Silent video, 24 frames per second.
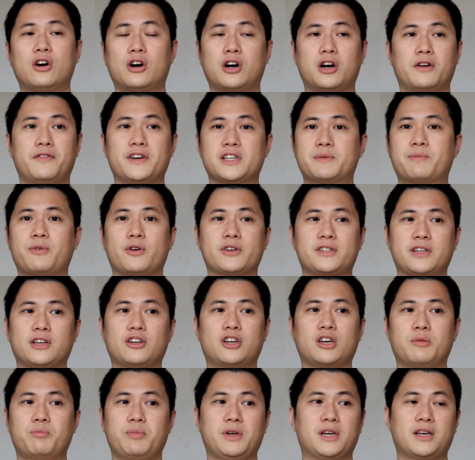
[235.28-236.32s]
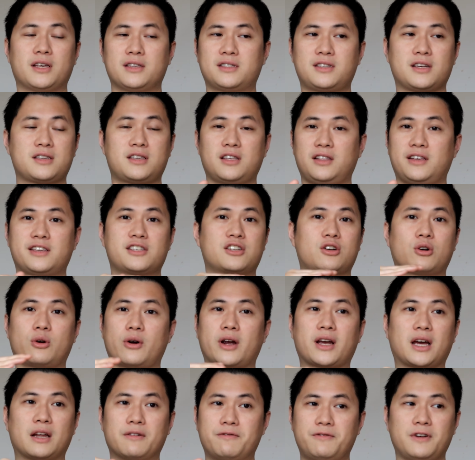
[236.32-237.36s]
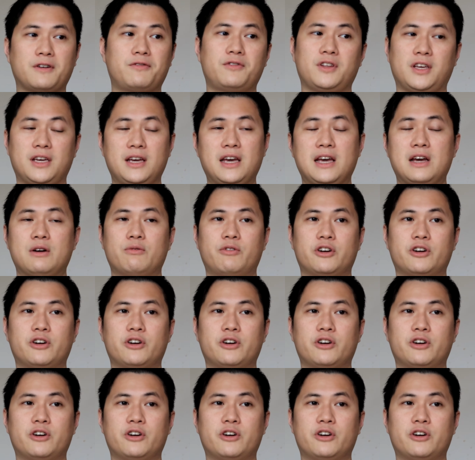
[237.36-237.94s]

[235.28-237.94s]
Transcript: Or this person could be consistently scoring at 50,